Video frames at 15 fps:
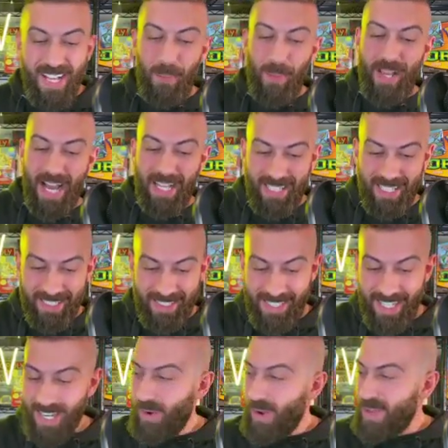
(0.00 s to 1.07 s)
We got the
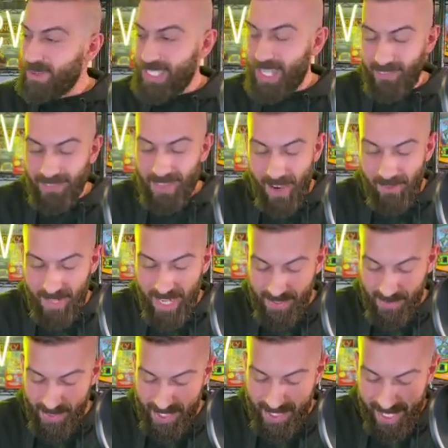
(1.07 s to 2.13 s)
Ditto himself. Now, if you guys
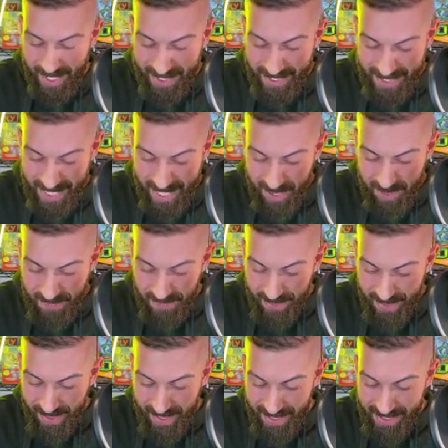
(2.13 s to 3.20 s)
want to check this out,
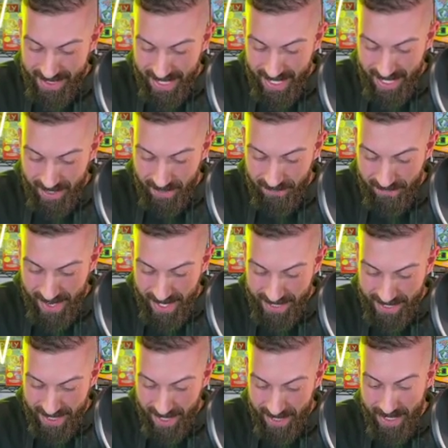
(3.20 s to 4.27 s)
Check out the
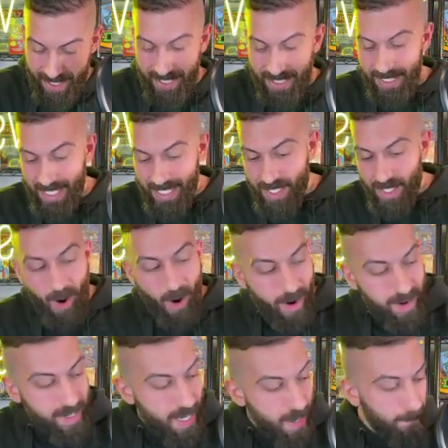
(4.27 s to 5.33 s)
face there. This
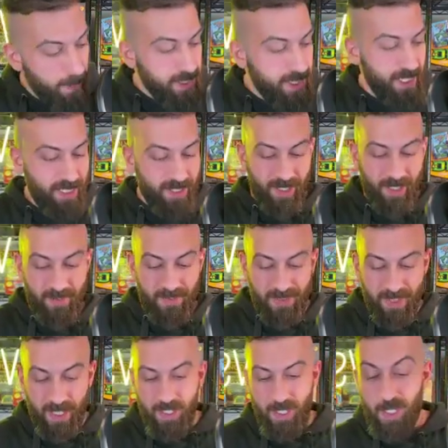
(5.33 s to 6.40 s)
card in particular,
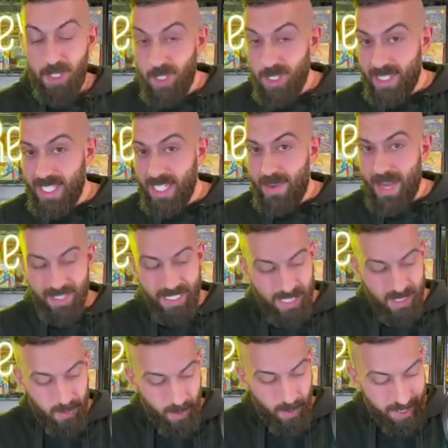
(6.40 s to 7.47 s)
the good thing about
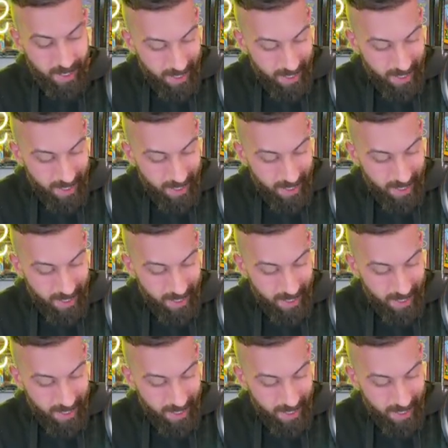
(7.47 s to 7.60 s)
this one